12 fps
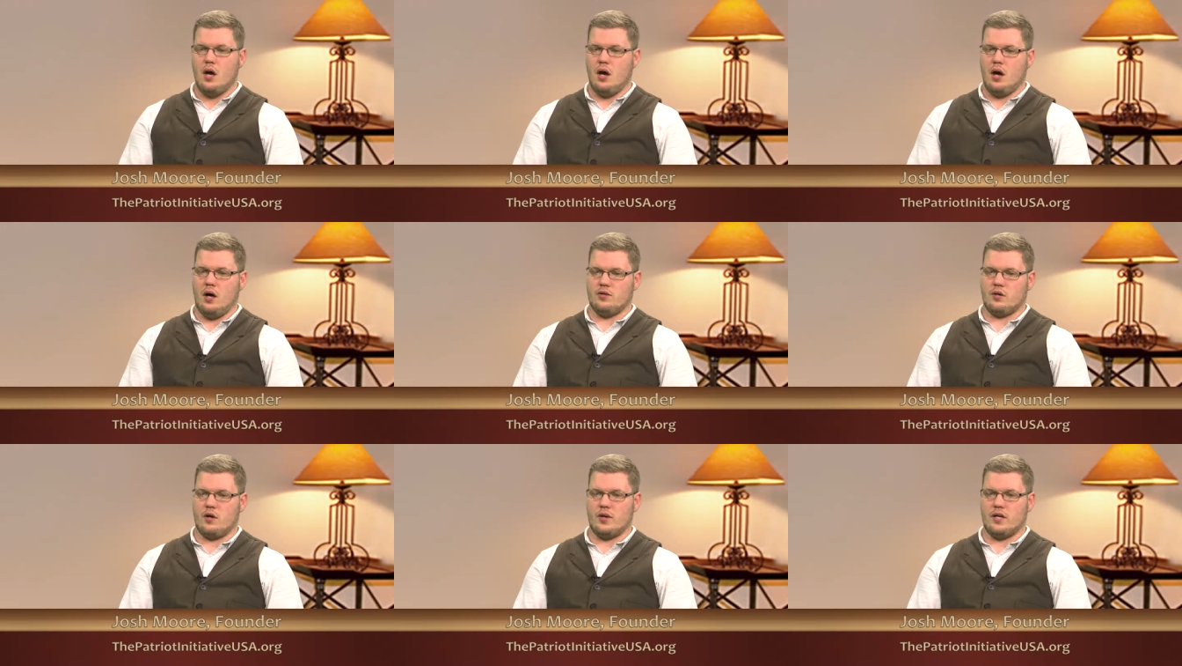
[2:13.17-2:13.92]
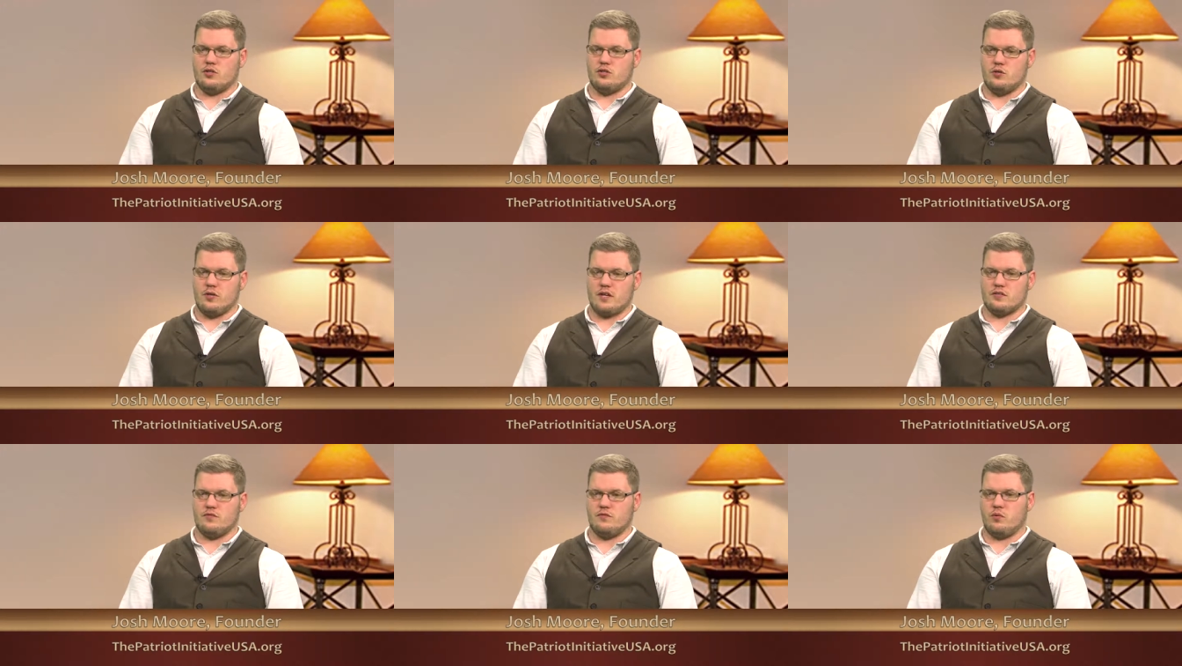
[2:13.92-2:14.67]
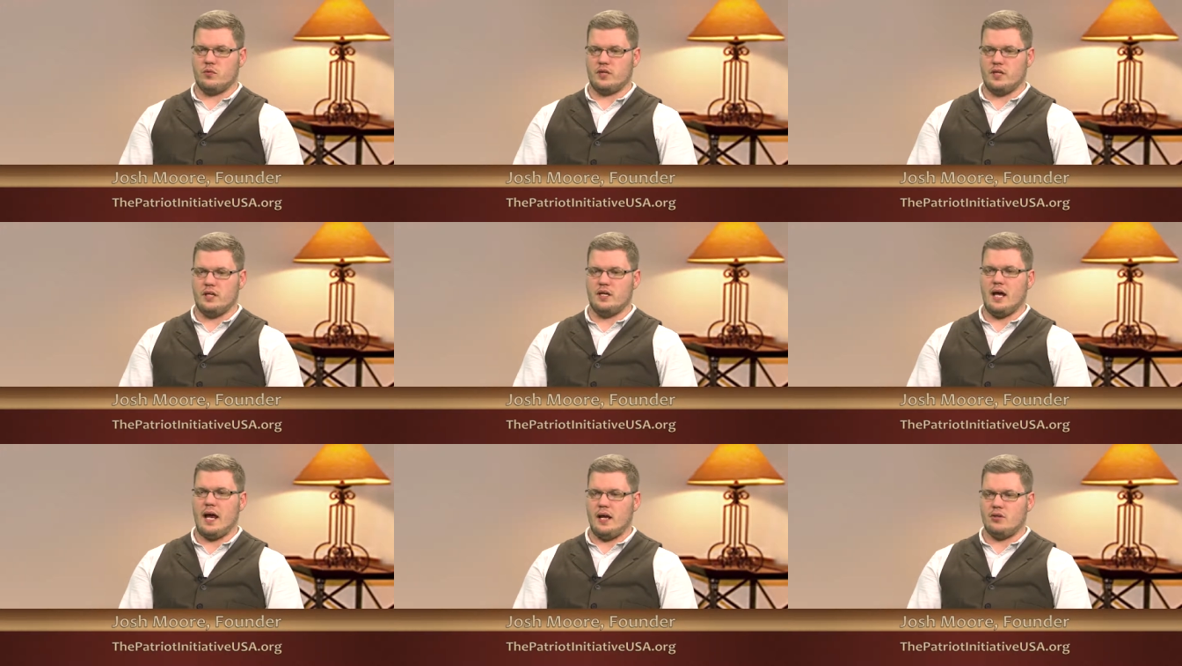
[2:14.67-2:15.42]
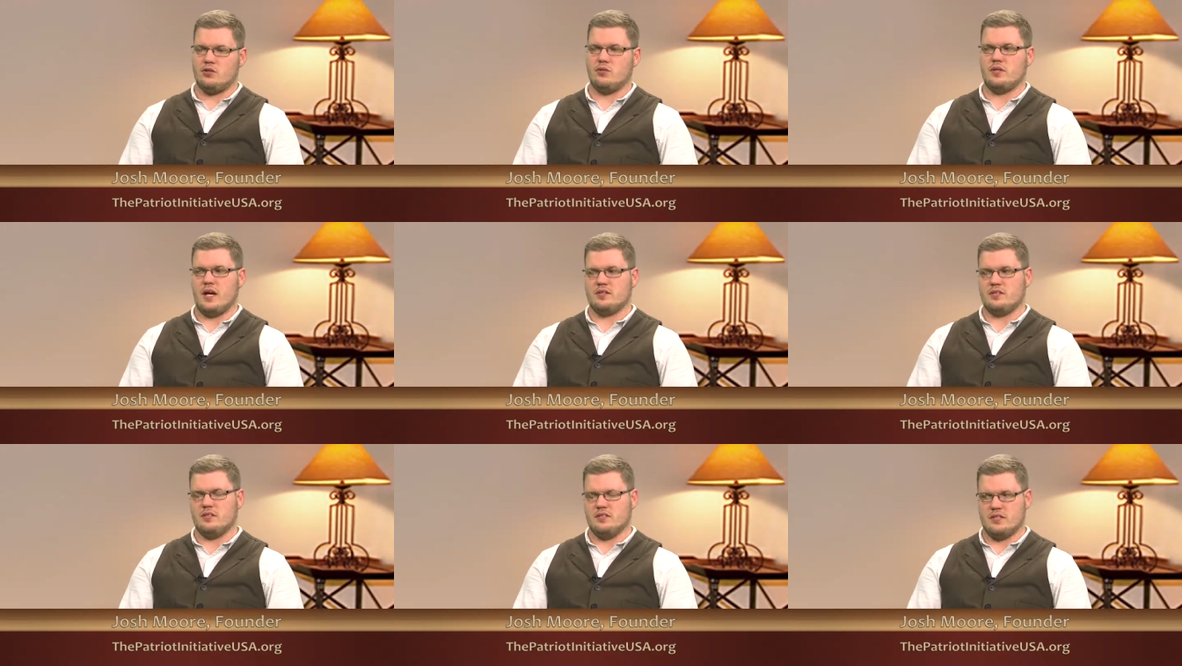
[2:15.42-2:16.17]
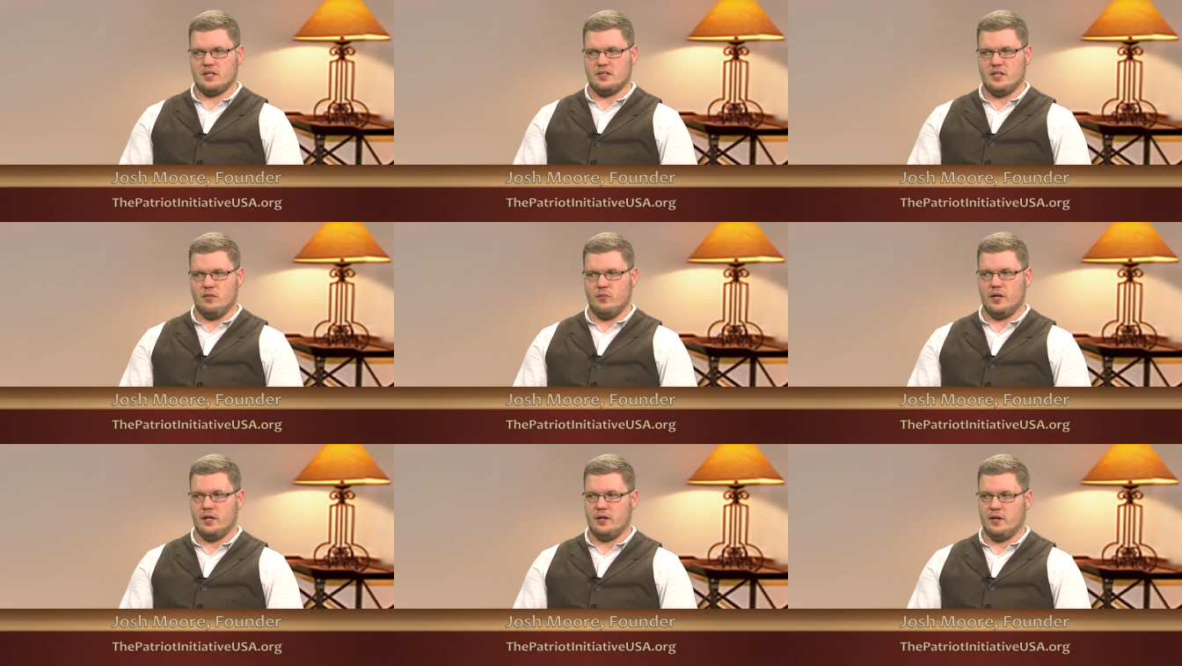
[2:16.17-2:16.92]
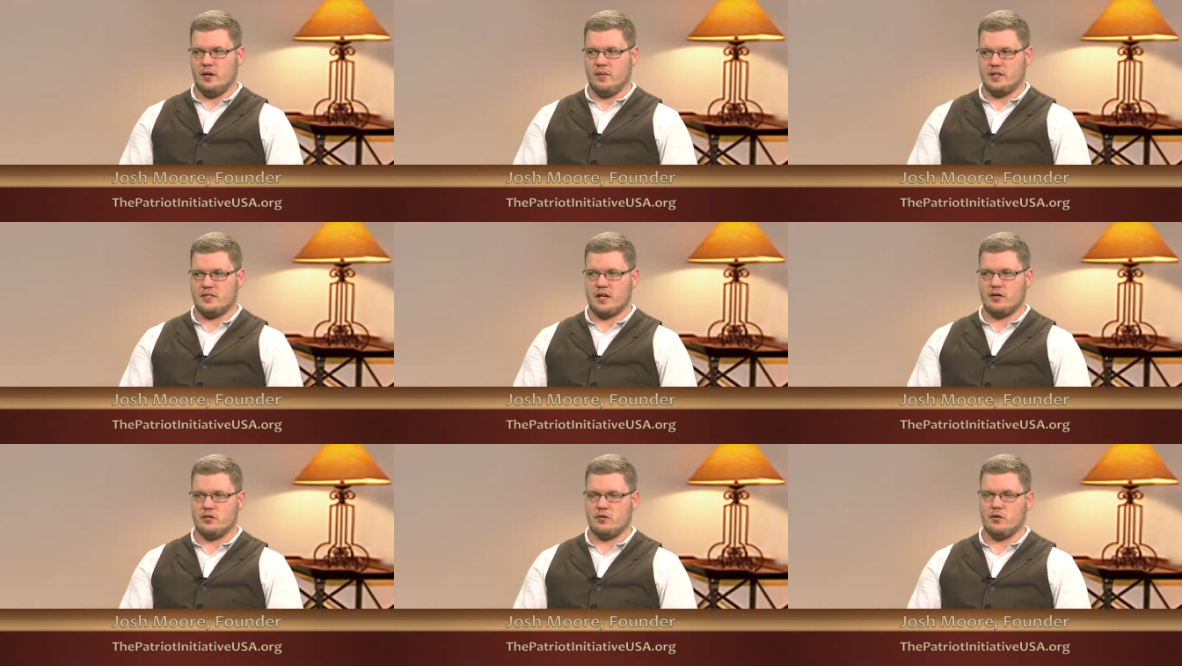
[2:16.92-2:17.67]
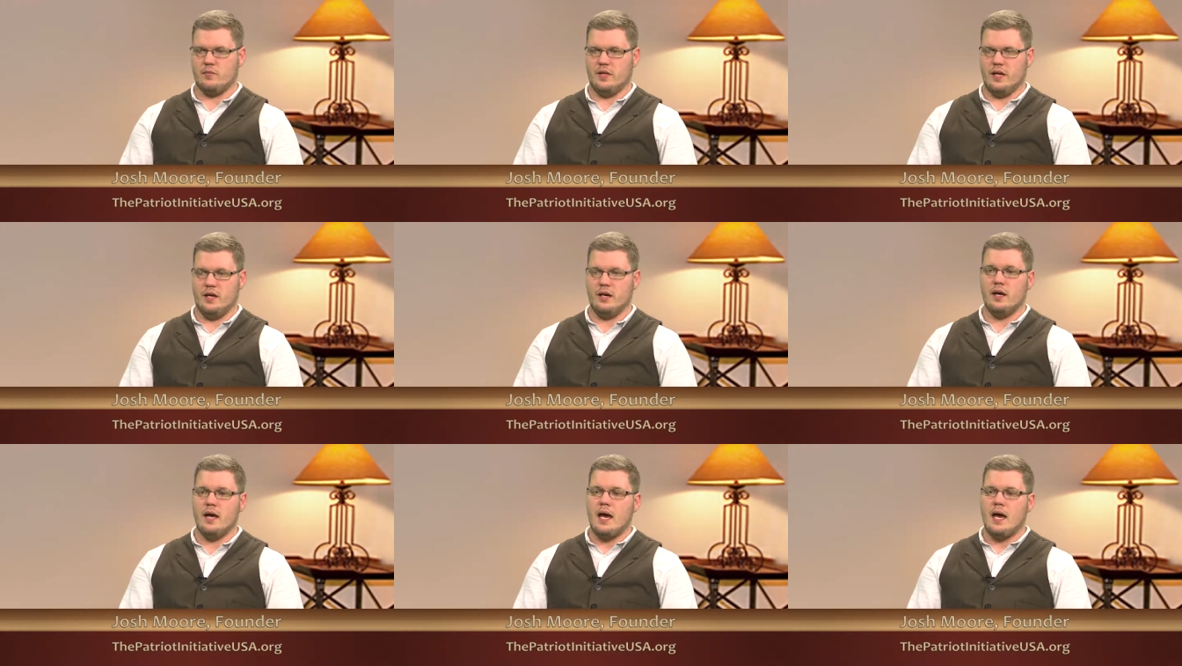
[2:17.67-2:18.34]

Uh, so I ran two thousand fourteen and two thousand sixteen, winning uh, my second term then.